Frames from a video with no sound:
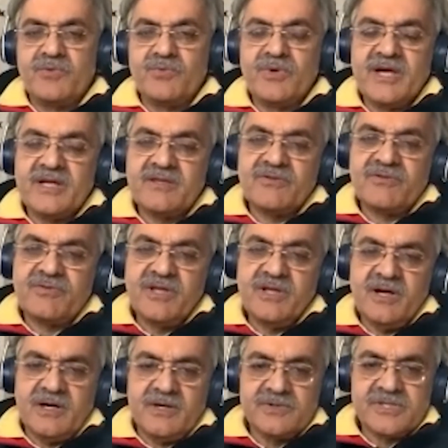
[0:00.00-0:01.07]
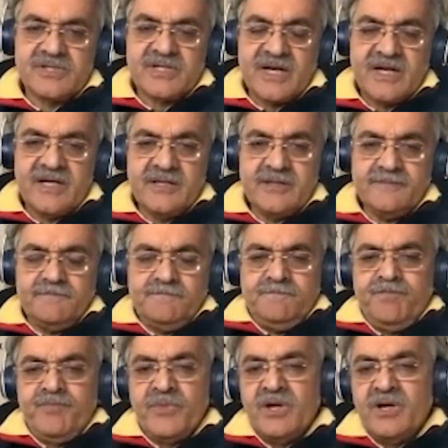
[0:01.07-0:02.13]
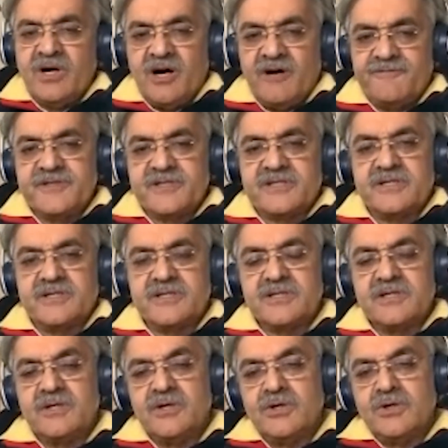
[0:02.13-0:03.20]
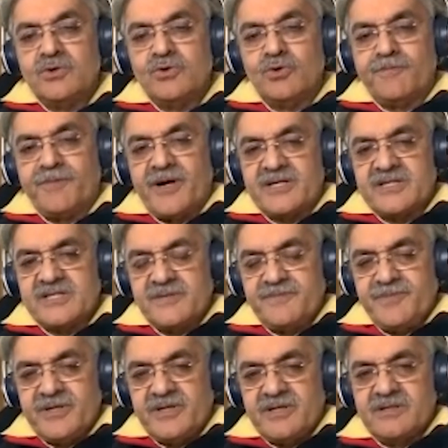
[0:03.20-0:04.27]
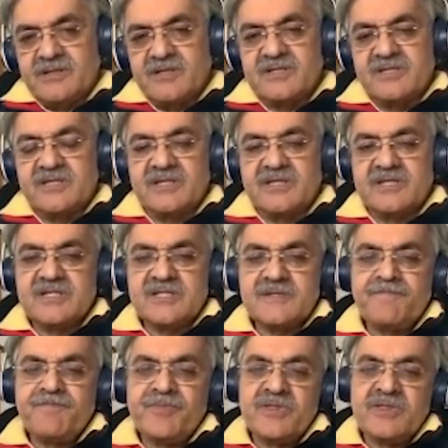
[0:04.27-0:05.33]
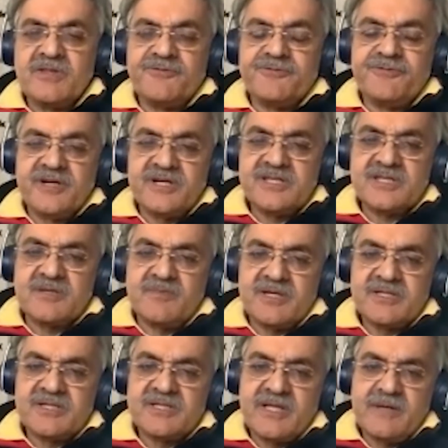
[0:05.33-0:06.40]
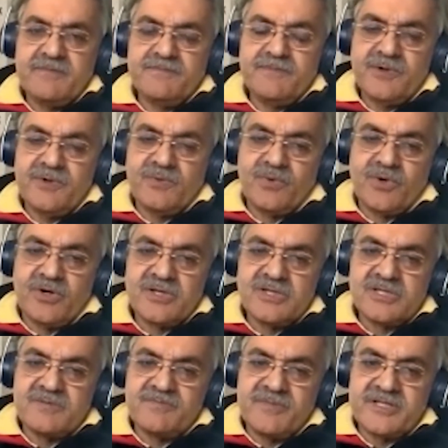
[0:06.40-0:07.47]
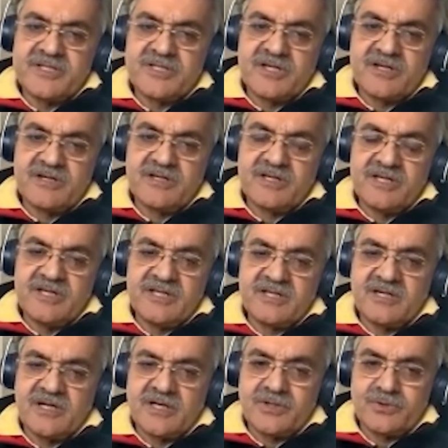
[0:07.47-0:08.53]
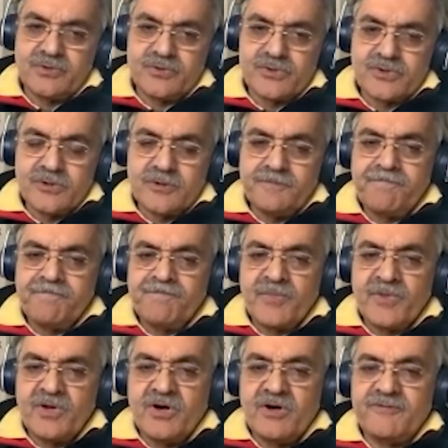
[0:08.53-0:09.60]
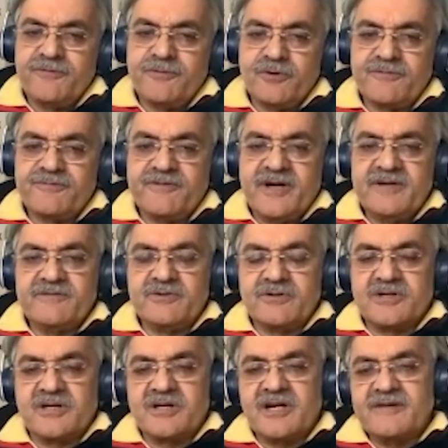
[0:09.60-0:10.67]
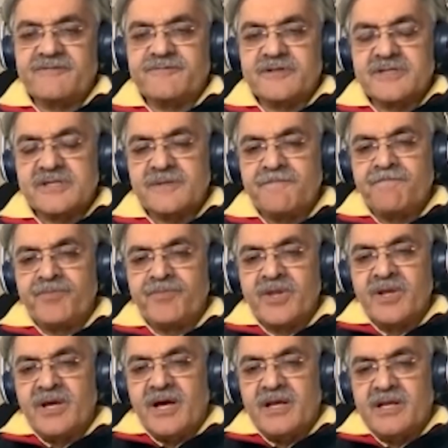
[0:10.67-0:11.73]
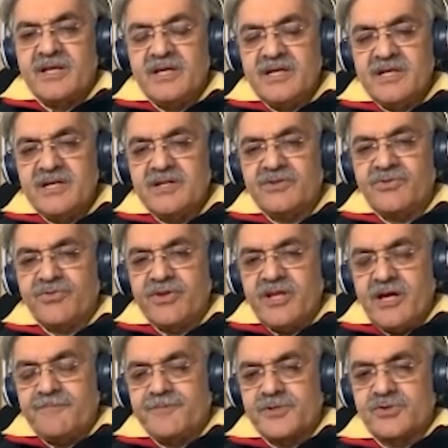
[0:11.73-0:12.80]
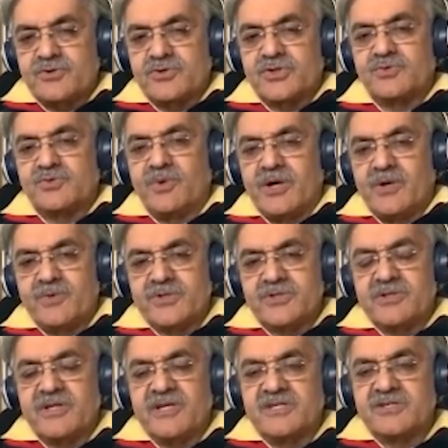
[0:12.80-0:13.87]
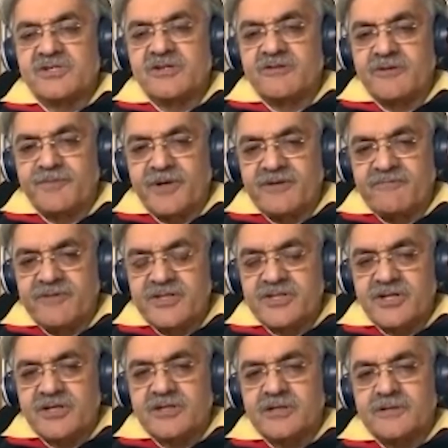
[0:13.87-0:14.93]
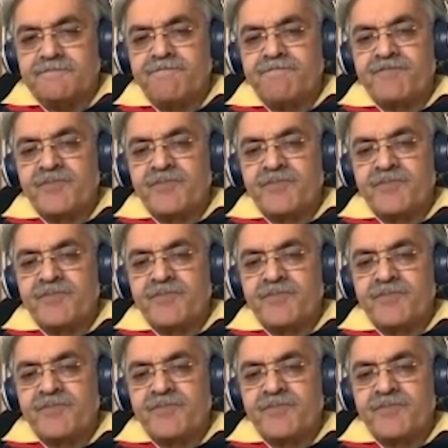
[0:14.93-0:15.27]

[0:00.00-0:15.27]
we had three outstanding officers who participated in this series. The first amongst them was Major General Ian Cardozo of 4-5 Gurkha Rifles. And he did three episodes. One was on the history of the Paramveer Chakra.